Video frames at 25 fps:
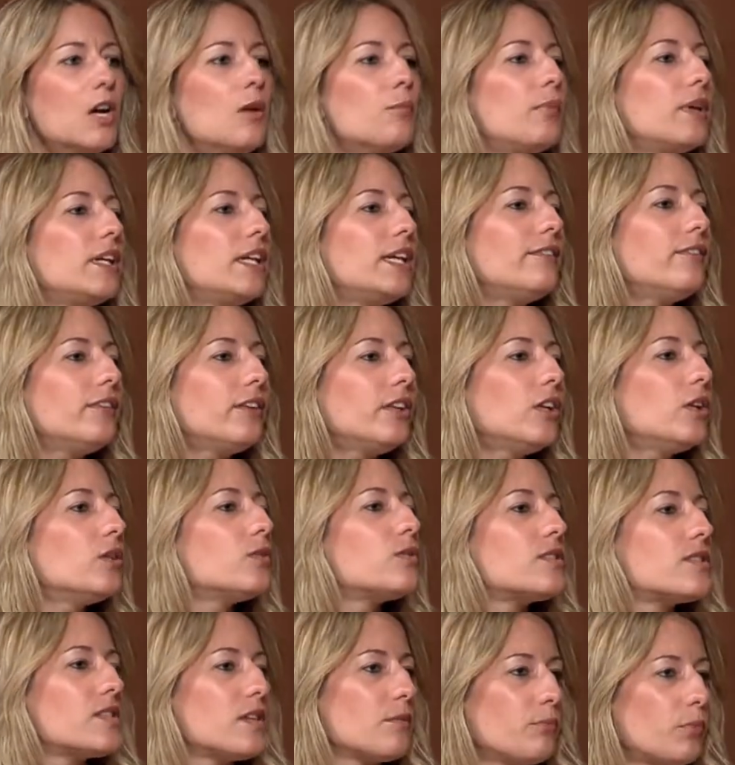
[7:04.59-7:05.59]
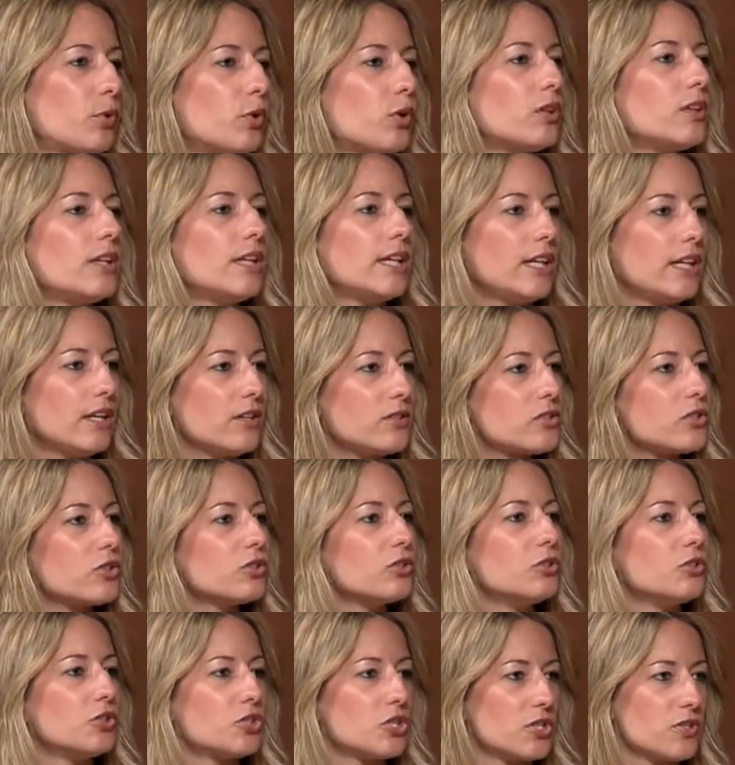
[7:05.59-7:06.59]
But even those simple cleaning
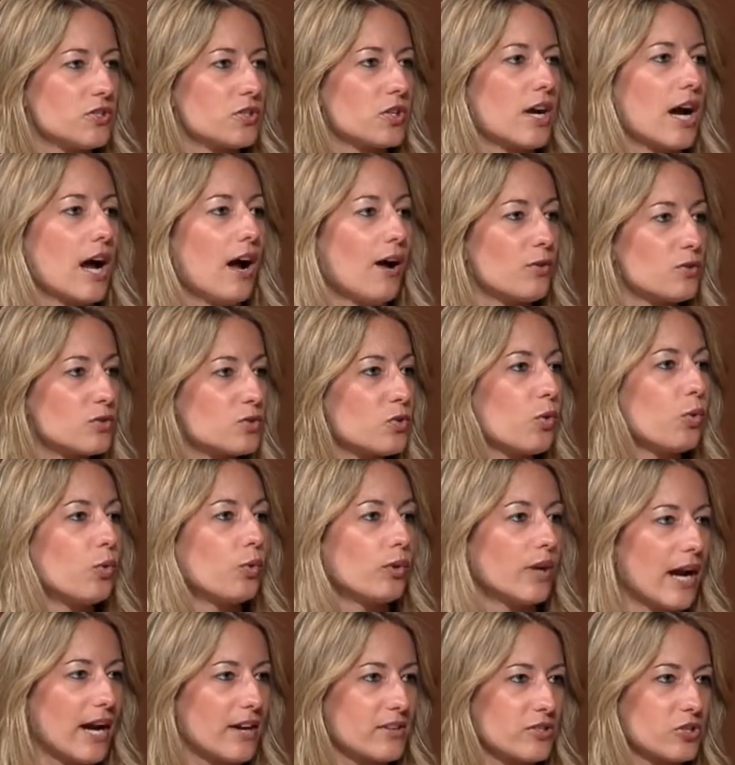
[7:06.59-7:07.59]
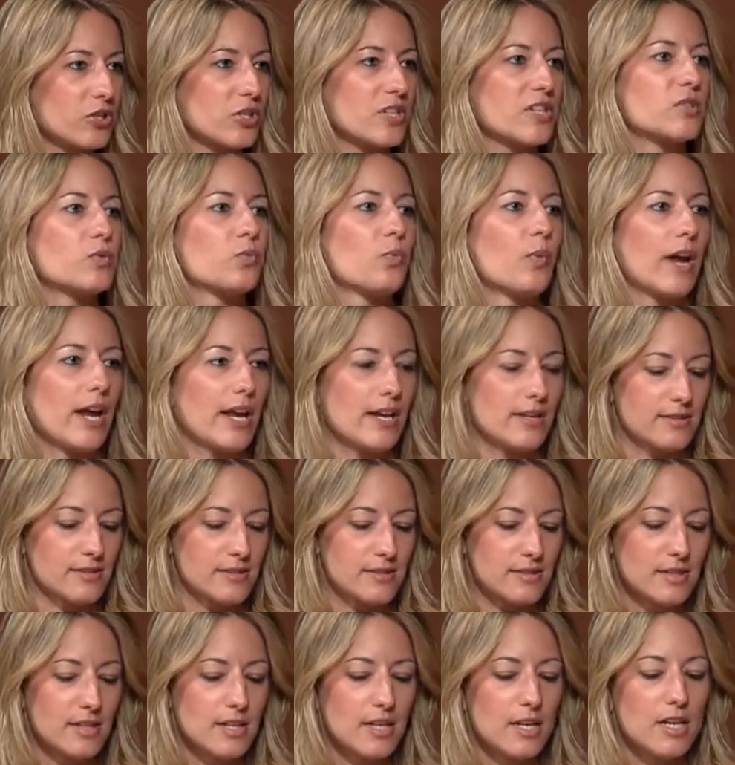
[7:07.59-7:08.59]
solutions are household hazardous waste.